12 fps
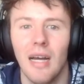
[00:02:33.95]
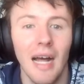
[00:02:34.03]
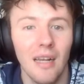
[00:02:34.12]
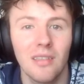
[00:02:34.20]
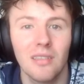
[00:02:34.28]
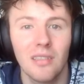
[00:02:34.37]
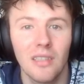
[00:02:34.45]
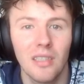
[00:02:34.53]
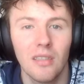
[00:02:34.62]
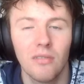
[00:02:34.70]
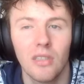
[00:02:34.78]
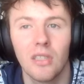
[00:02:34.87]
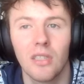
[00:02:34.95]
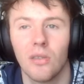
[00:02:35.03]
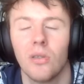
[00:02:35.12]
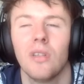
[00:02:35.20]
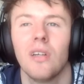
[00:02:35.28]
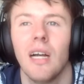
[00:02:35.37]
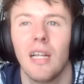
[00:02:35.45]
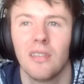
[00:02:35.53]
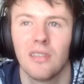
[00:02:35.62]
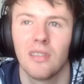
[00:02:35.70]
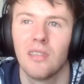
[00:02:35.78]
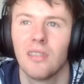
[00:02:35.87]
Alistair the Invoker, although
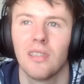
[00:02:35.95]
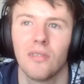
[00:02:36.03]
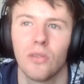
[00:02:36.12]
Alistair does have